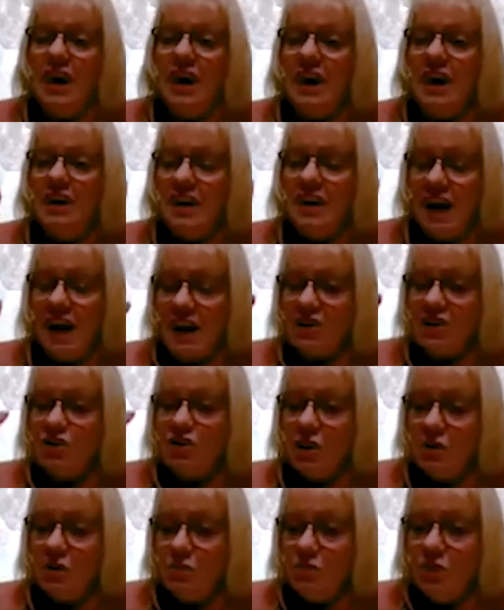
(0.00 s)
it
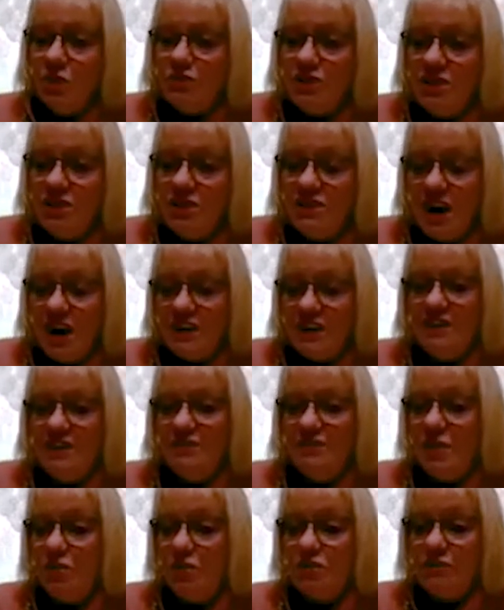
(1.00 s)
actually will detect
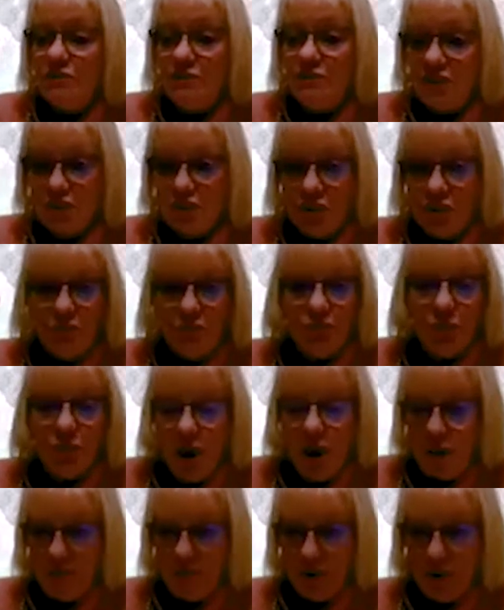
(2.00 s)
if there's a vision
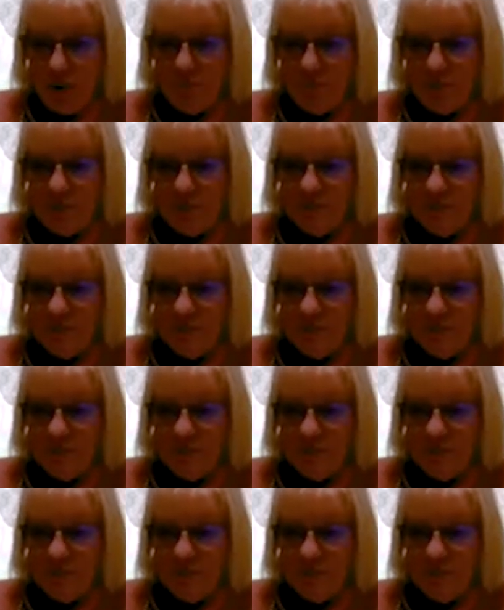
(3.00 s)
problem.